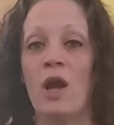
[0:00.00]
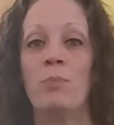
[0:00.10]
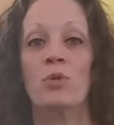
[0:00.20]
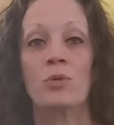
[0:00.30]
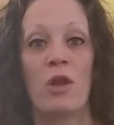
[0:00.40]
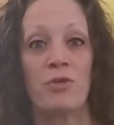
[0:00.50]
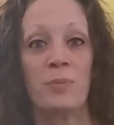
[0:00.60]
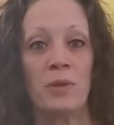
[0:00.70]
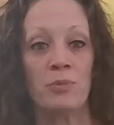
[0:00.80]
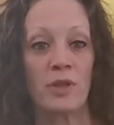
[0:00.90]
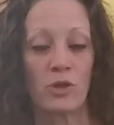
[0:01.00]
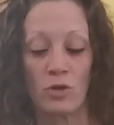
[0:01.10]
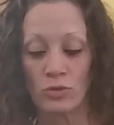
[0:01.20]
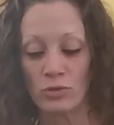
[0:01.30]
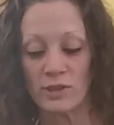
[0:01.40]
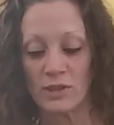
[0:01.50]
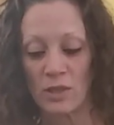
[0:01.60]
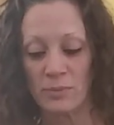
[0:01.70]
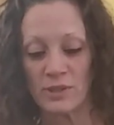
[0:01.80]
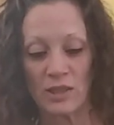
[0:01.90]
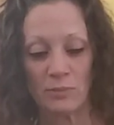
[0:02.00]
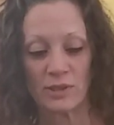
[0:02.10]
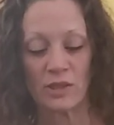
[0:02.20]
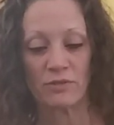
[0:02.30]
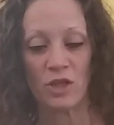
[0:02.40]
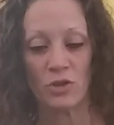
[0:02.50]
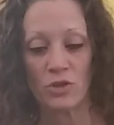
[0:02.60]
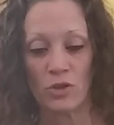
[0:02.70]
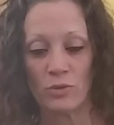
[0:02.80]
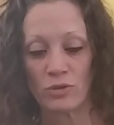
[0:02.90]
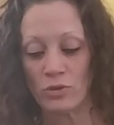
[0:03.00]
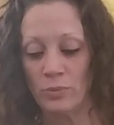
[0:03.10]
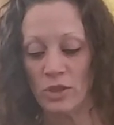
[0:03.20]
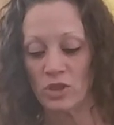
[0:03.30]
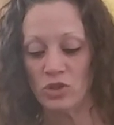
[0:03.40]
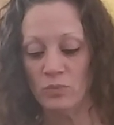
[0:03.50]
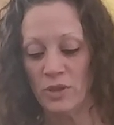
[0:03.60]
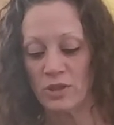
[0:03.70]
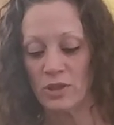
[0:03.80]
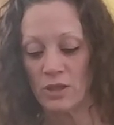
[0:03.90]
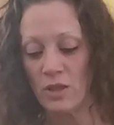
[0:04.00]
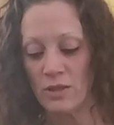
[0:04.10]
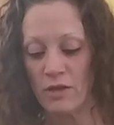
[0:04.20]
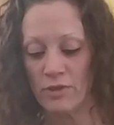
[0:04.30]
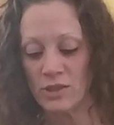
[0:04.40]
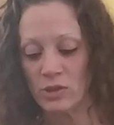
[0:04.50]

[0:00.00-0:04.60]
help more other people that go through this type of same stuff that you're going through because you've been there, done that, right?